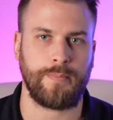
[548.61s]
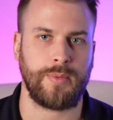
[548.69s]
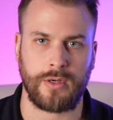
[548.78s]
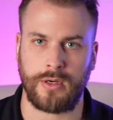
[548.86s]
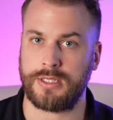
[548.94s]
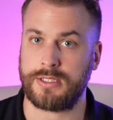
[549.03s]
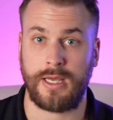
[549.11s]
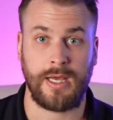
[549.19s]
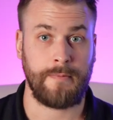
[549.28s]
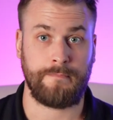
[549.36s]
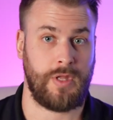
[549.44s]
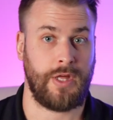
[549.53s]
because
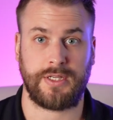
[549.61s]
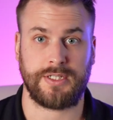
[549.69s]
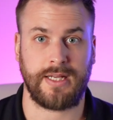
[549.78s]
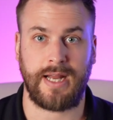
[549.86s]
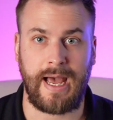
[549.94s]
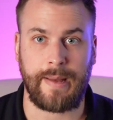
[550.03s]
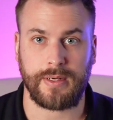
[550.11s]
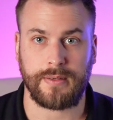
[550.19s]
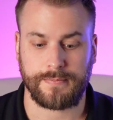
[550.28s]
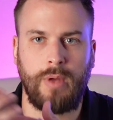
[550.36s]
nothing's gonna happen.